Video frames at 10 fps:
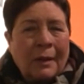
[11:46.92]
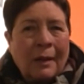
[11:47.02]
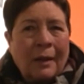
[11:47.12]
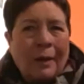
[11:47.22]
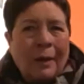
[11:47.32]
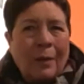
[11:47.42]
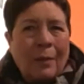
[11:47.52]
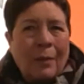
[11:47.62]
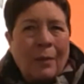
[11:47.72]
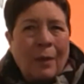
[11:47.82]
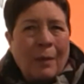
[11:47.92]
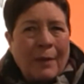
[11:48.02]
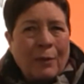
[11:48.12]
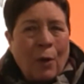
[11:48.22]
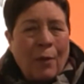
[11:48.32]
I may
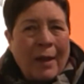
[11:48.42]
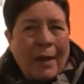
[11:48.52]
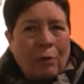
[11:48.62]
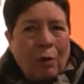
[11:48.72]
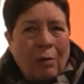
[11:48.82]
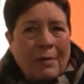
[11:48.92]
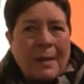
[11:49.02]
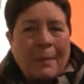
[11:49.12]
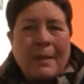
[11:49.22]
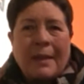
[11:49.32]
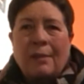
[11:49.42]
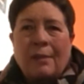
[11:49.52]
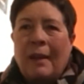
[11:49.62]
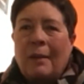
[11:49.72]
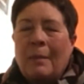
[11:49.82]
have got that wrong, somebody
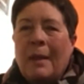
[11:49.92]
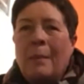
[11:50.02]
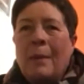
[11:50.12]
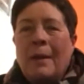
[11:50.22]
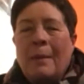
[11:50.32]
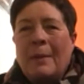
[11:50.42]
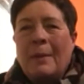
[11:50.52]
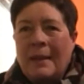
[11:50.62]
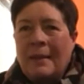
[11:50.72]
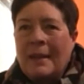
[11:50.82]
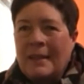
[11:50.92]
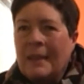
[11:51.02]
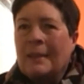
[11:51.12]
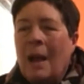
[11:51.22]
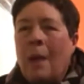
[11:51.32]
correct me, but he
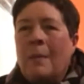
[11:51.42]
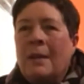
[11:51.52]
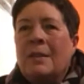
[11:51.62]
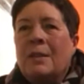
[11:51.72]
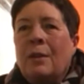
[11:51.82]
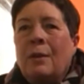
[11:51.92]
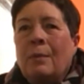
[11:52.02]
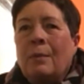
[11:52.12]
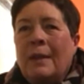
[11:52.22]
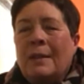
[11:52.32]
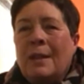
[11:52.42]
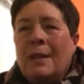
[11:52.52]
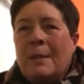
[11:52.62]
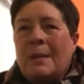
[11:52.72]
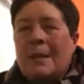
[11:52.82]
did come into the
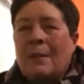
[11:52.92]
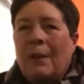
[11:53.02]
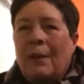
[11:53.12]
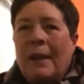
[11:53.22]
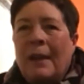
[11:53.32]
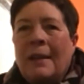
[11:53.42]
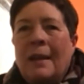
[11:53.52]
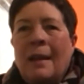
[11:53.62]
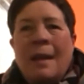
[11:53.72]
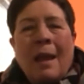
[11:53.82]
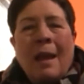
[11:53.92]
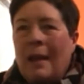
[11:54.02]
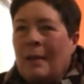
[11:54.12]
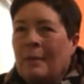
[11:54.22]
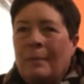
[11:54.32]
business very late.
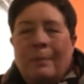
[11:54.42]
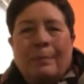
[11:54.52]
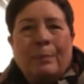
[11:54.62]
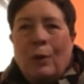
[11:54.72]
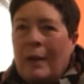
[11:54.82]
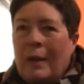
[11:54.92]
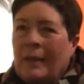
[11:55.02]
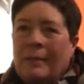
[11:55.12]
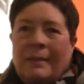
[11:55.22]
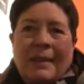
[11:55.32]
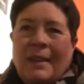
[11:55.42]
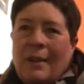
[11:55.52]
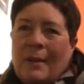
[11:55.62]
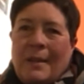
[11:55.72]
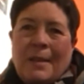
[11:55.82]
And boy, he knew
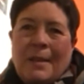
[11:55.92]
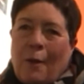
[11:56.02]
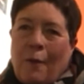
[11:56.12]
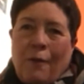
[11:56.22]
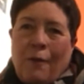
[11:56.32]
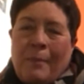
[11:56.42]
his stuff.